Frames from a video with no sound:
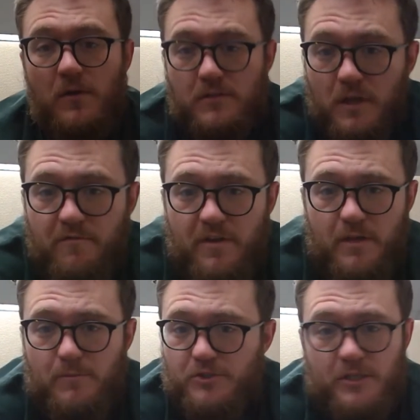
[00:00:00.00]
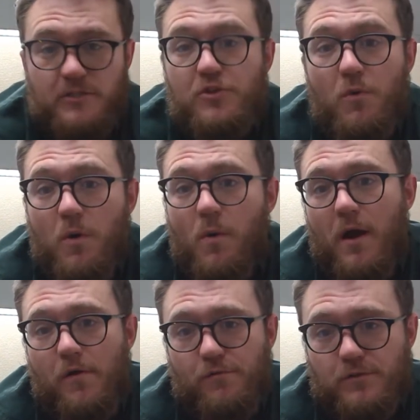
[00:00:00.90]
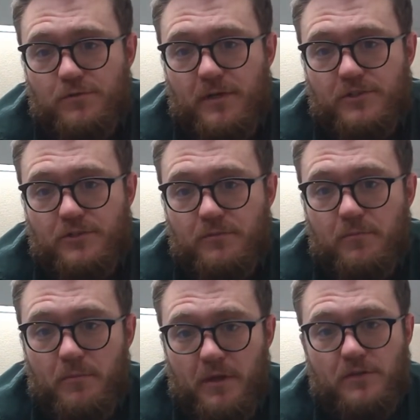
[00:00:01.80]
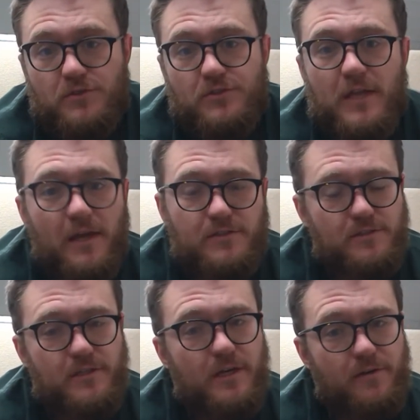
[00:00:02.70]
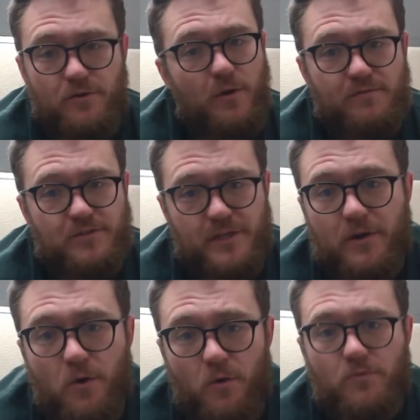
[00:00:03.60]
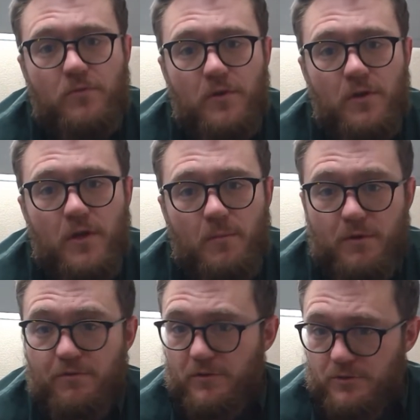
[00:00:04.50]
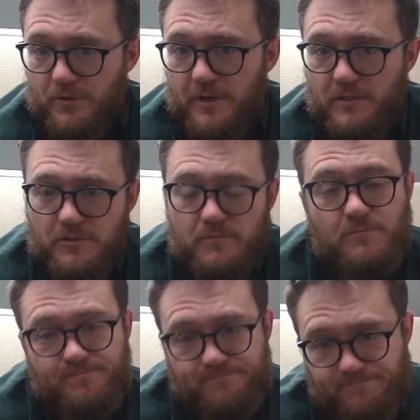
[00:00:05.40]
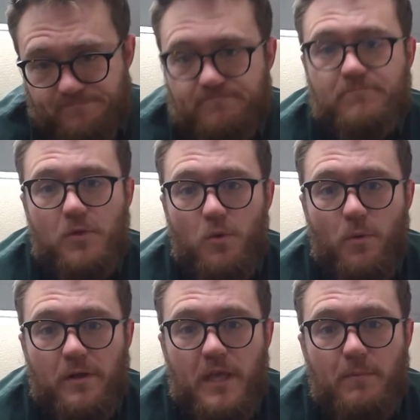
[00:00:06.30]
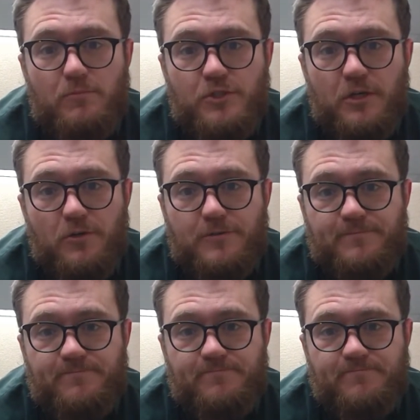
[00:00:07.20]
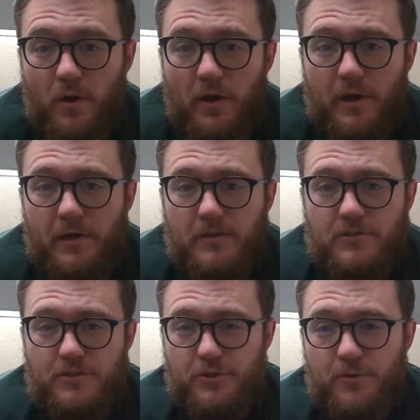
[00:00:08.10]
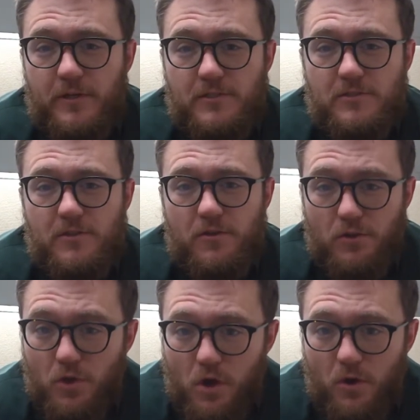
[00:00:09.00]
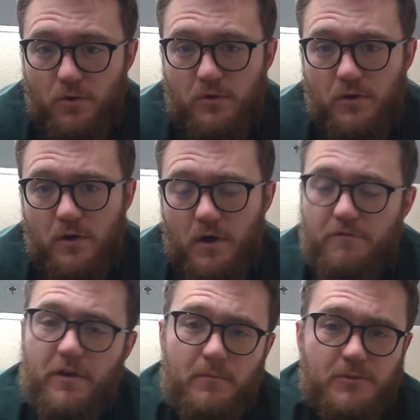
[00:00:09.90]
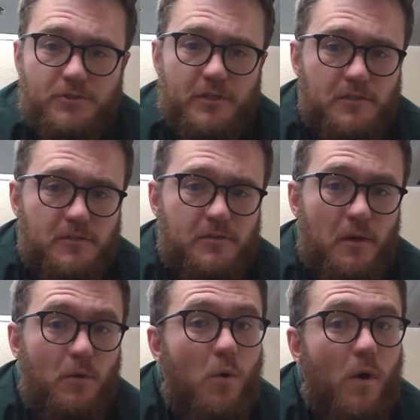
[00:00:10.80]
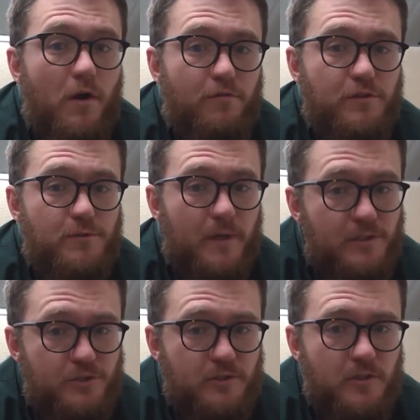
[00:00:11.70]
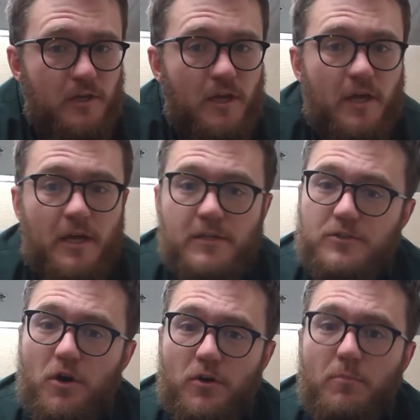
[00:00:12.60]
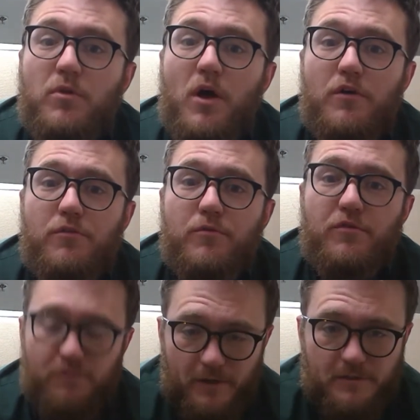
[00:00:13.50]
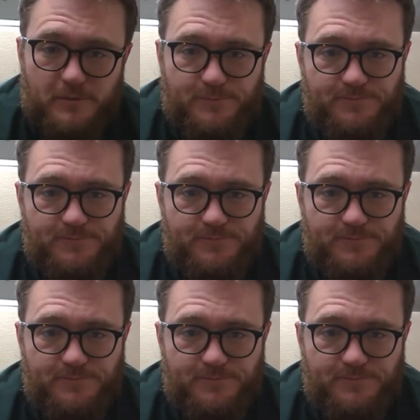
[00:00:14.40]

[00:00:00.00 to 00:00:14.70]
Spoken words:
Some vending machines don't require refrigeration because the snacks inside don't have to stay cold. But if there's drinks, you want to keep them chilled. A way to decrease the load of vending machines that require refrigeration is called a plug-through device.